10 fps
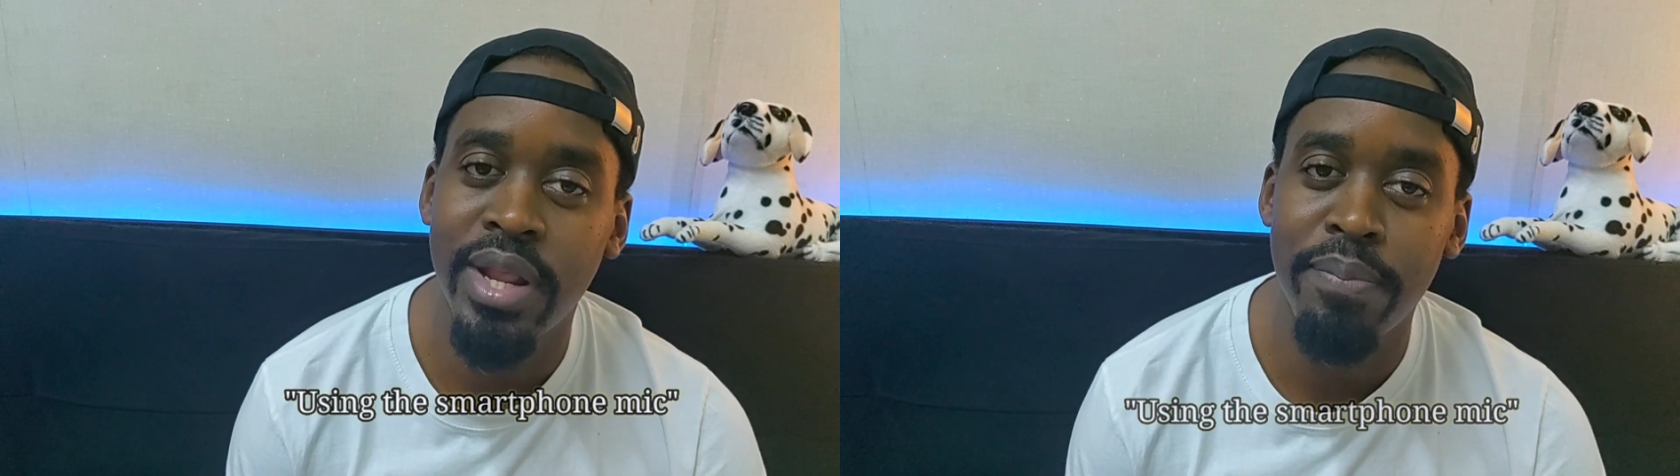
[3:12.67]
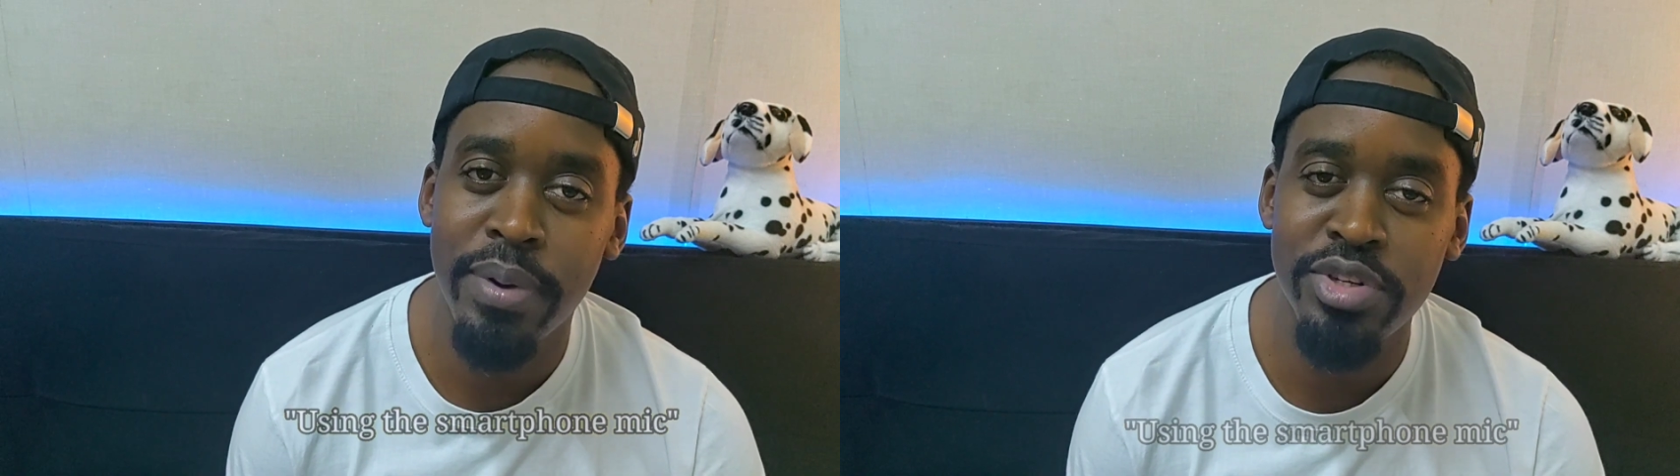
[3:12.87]

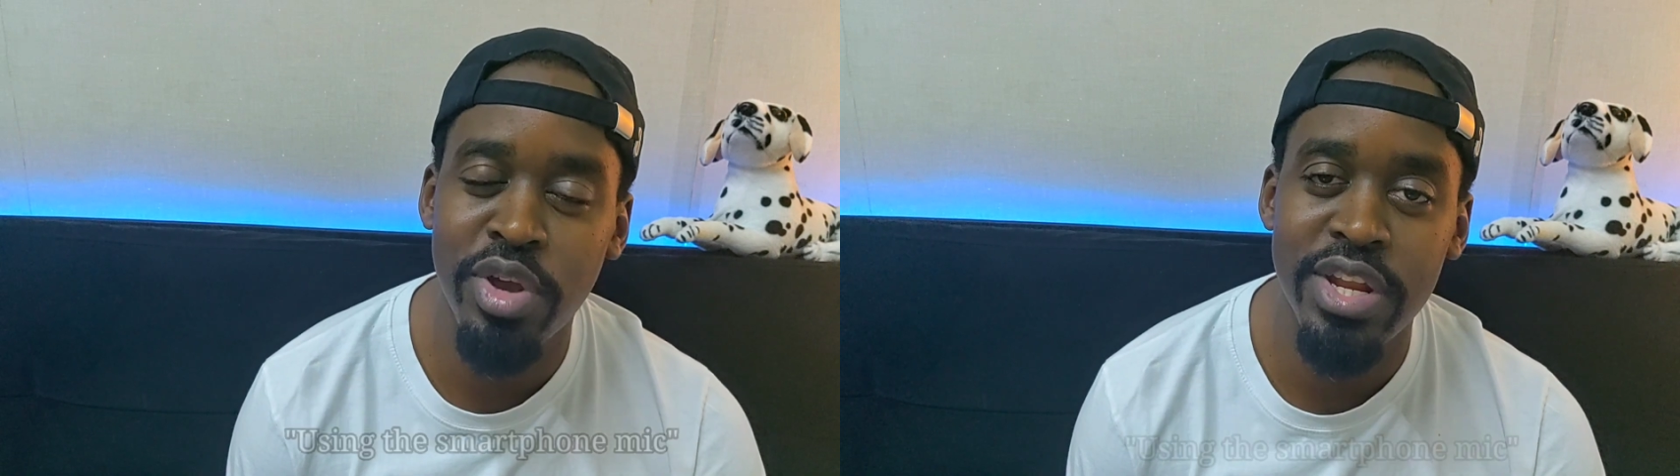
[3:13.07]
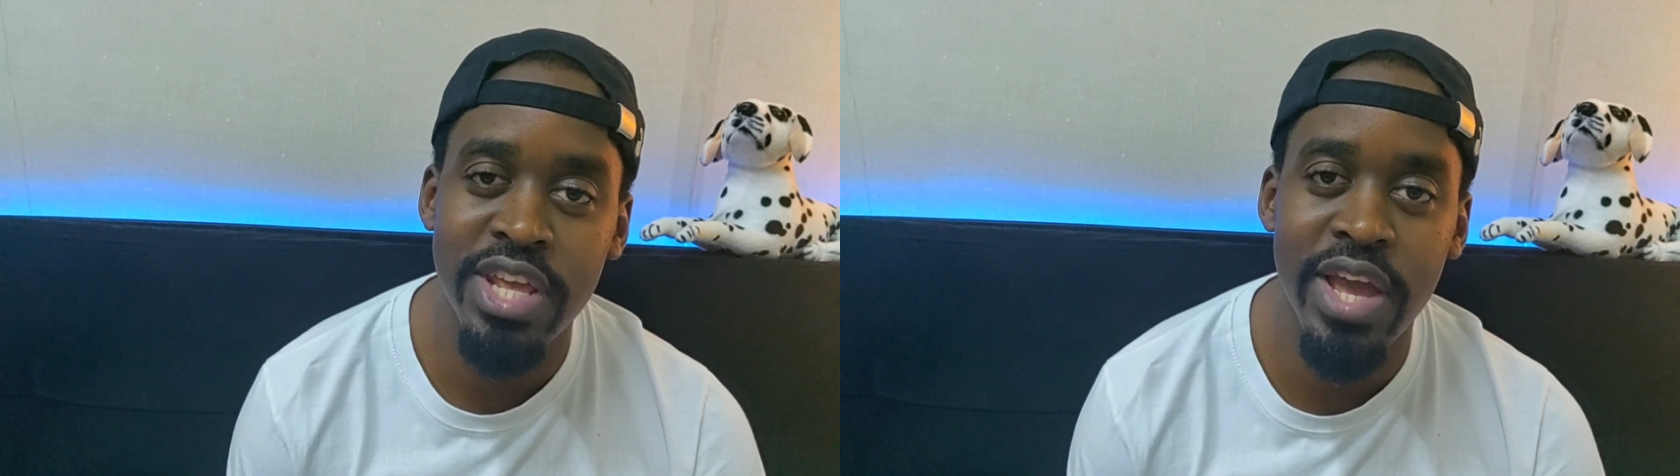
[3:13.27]
but you
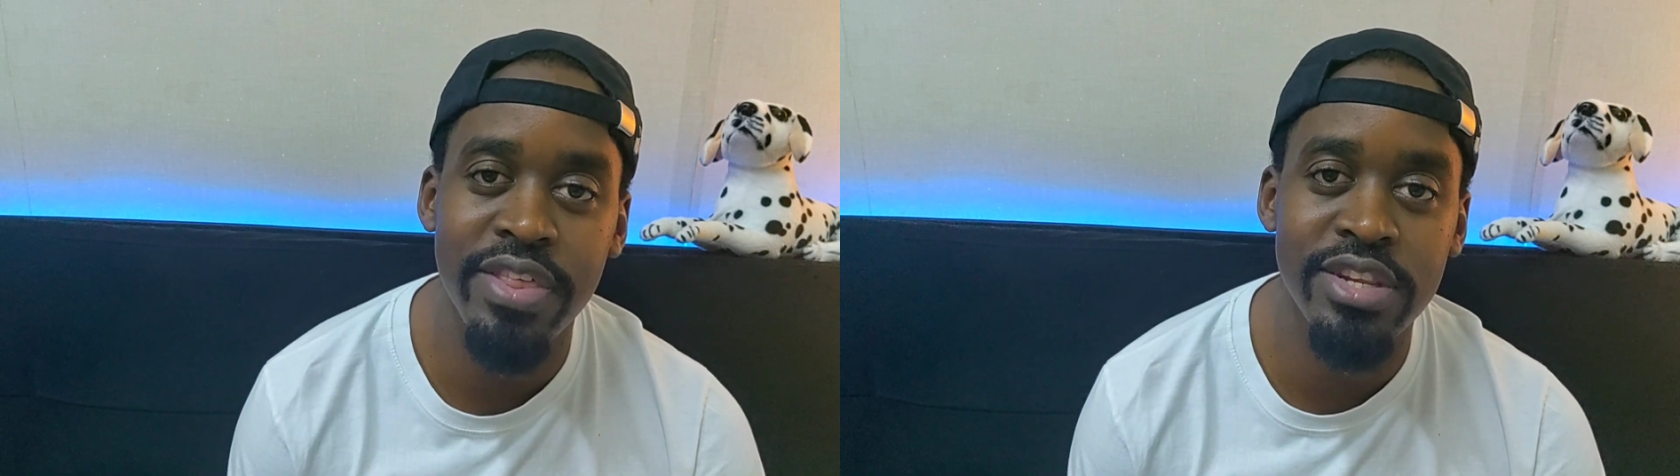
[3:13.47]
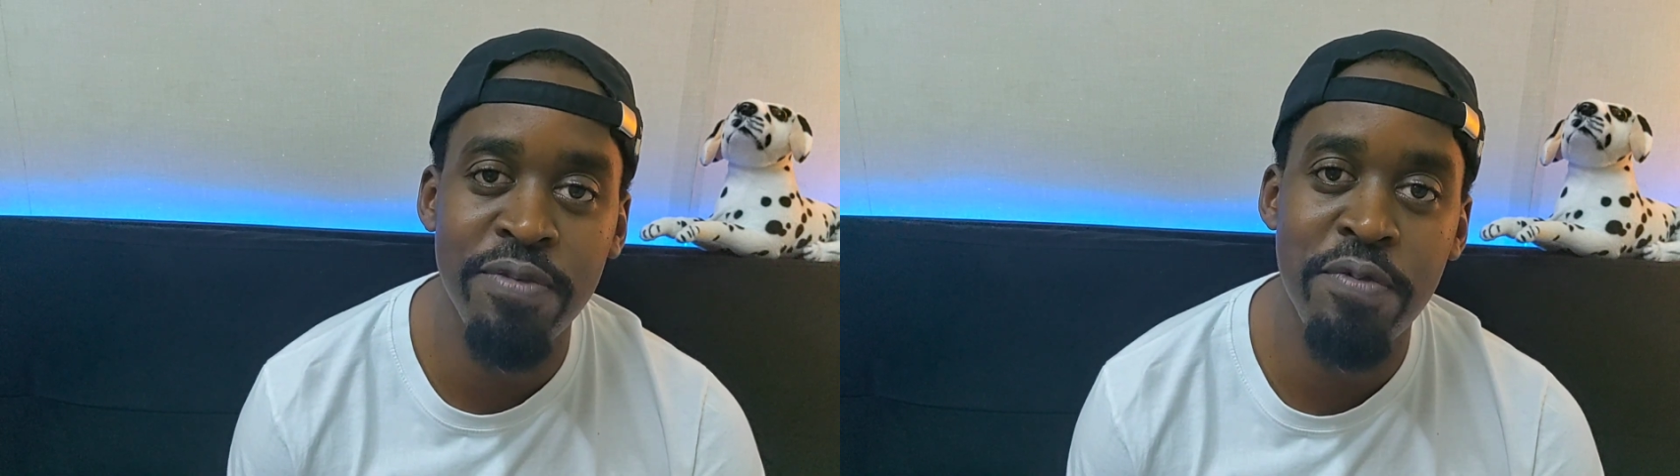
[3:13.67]
can hear
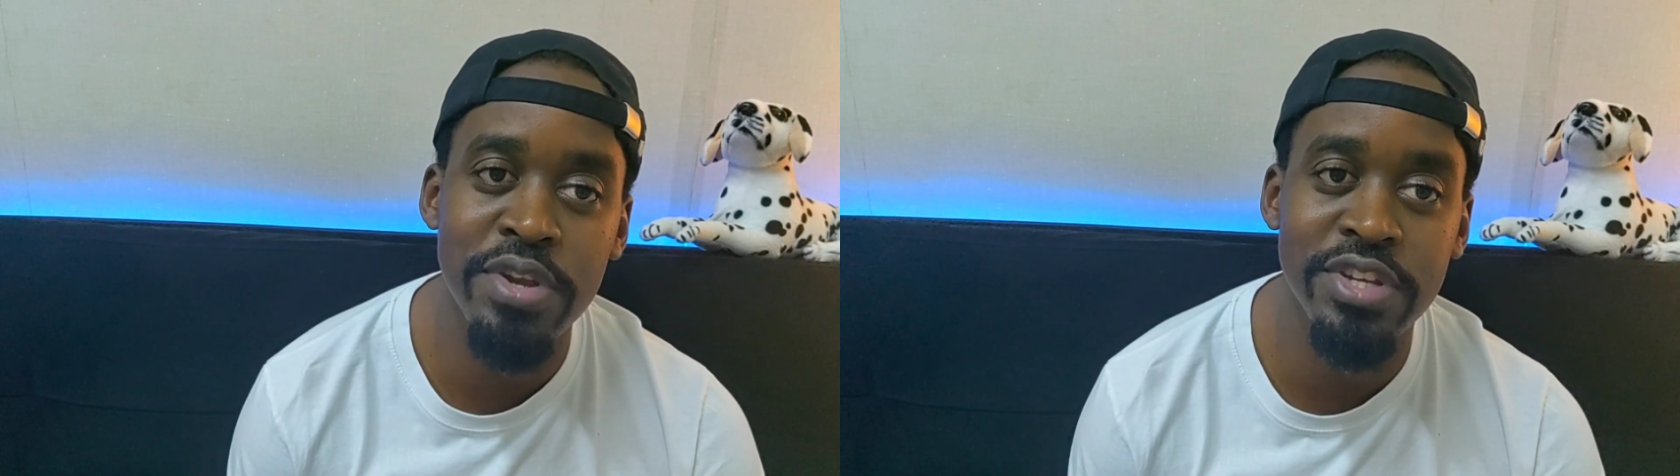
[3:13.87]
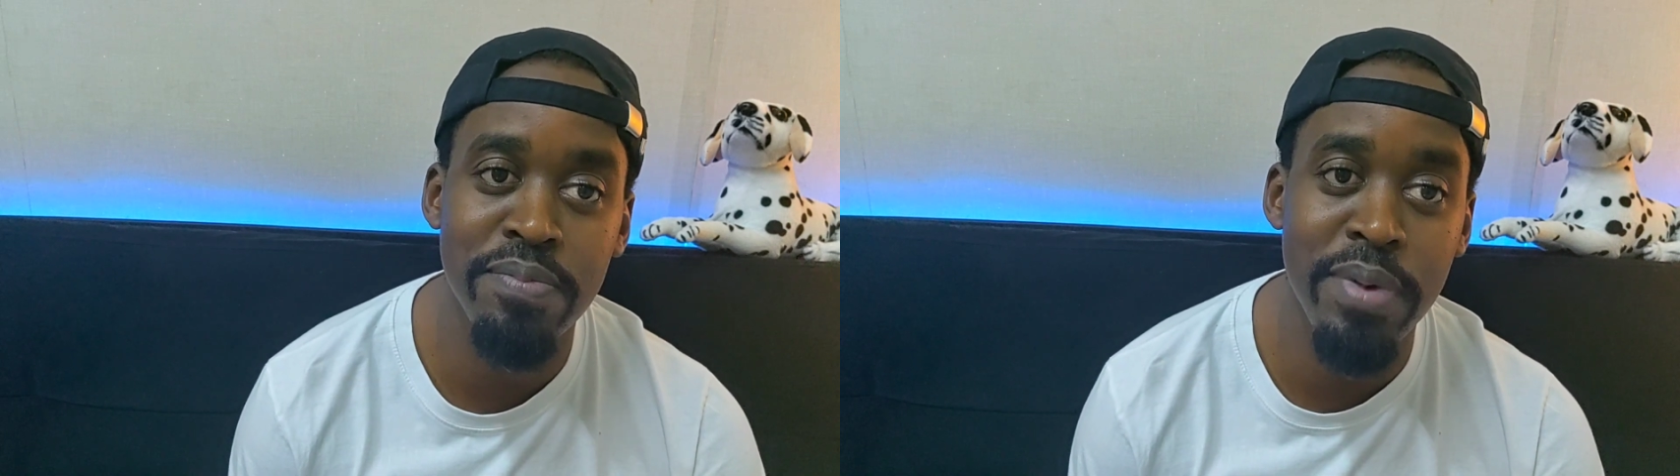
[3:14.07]
the
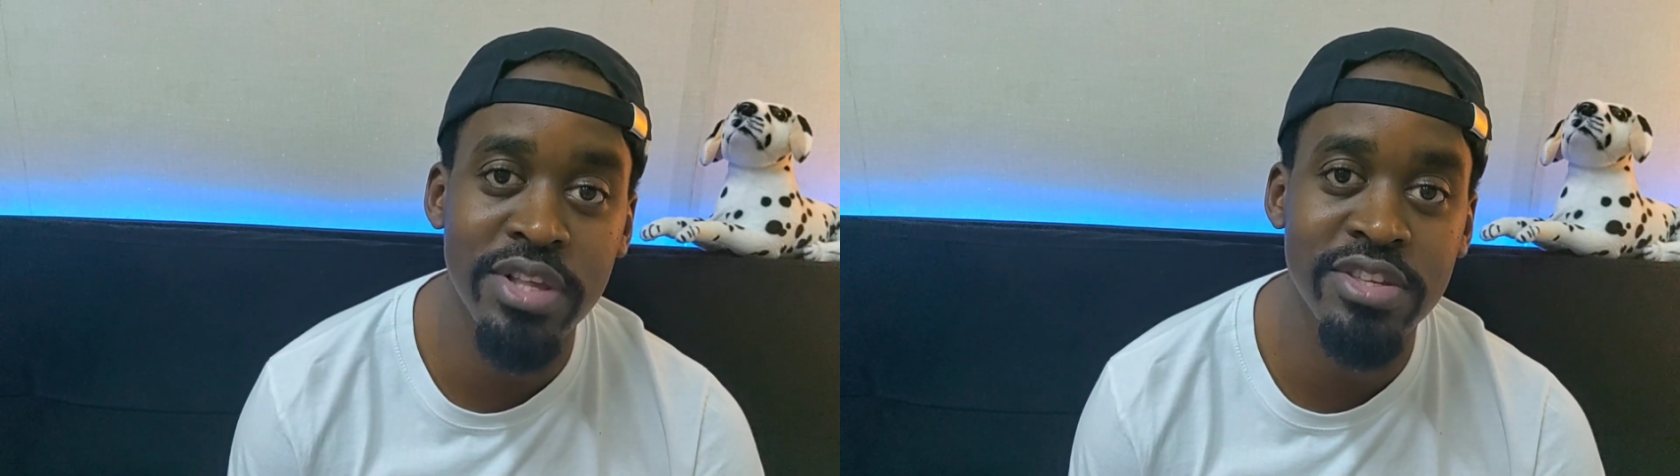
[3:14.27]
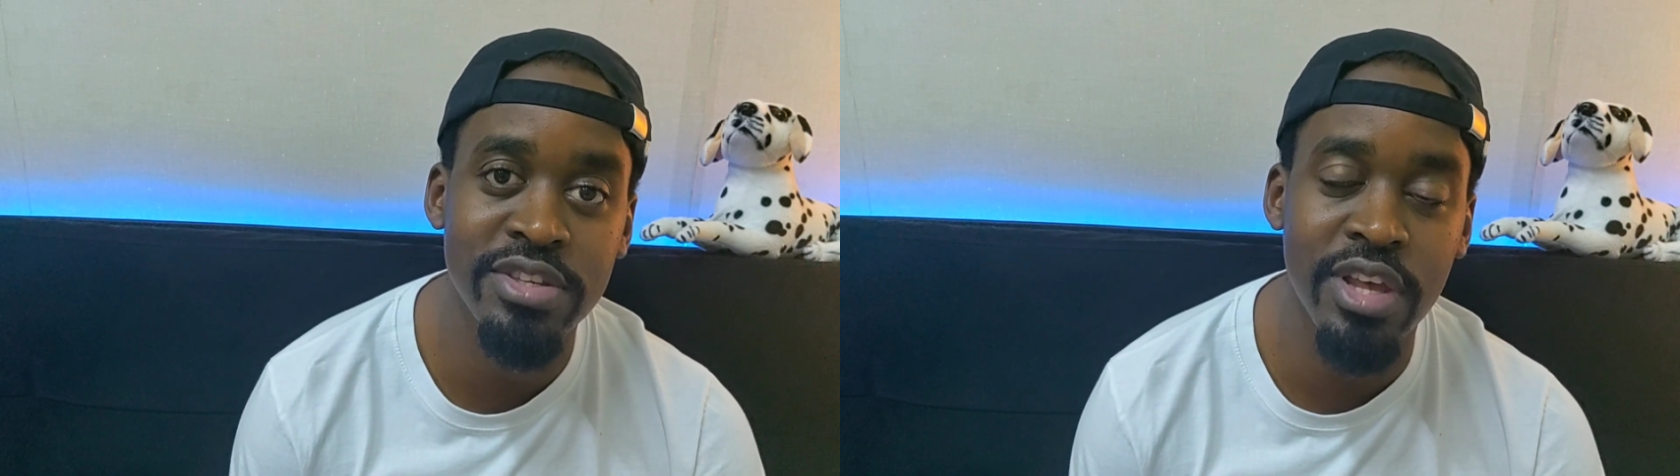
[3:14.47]
difference it
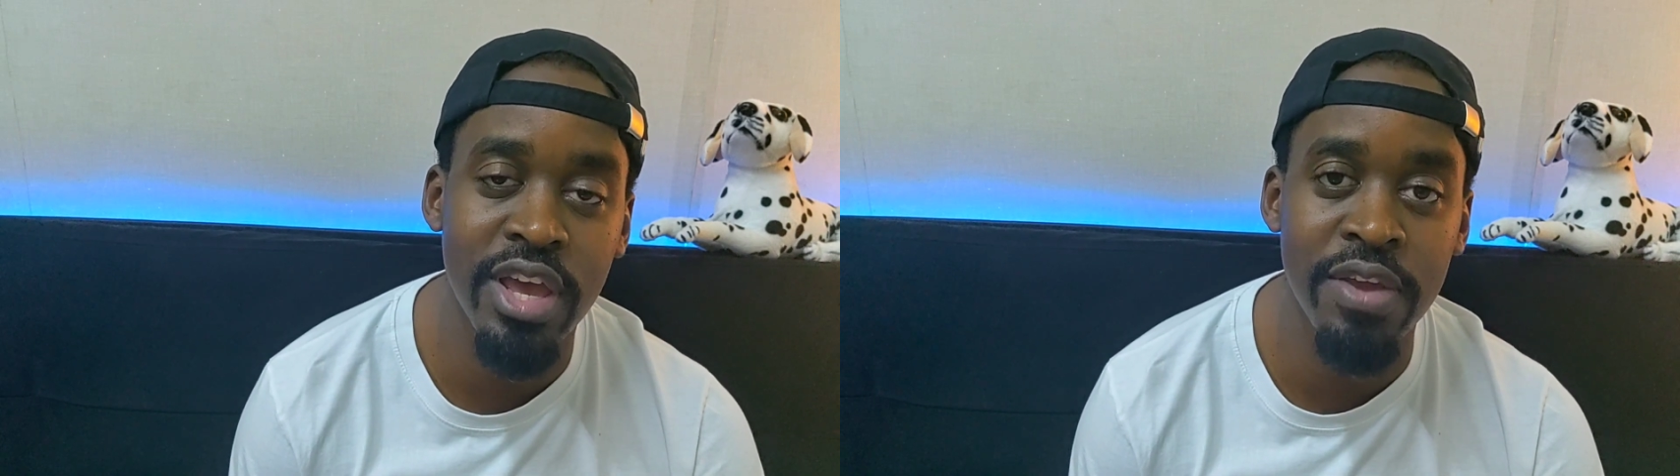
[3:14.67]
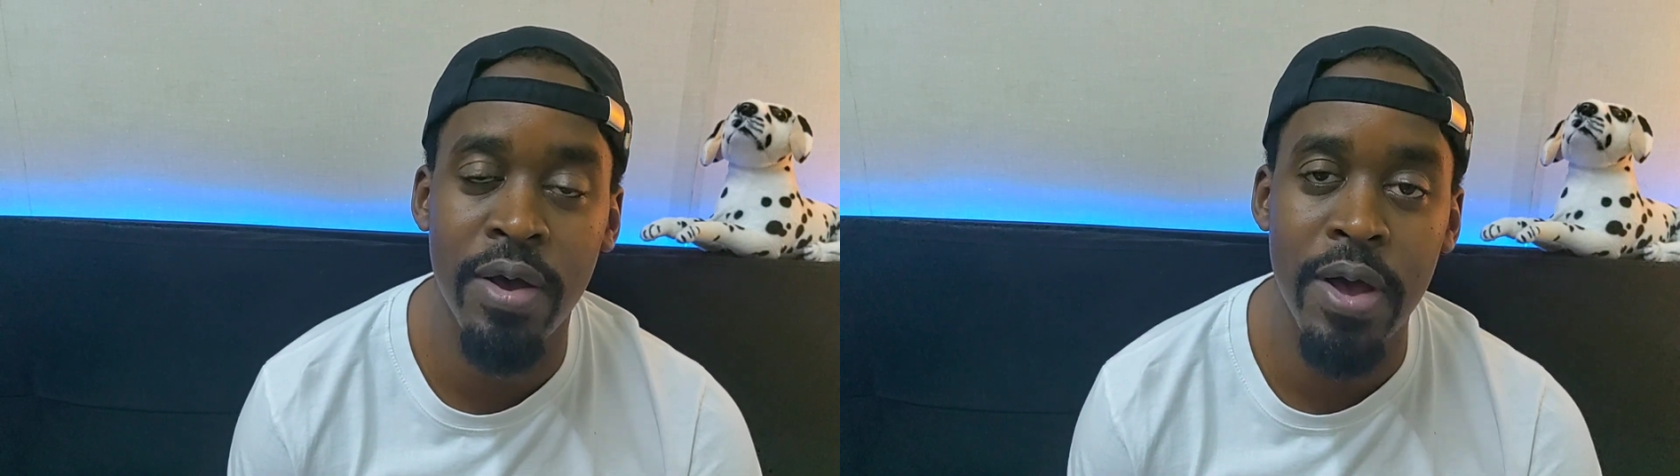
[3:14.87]
makes if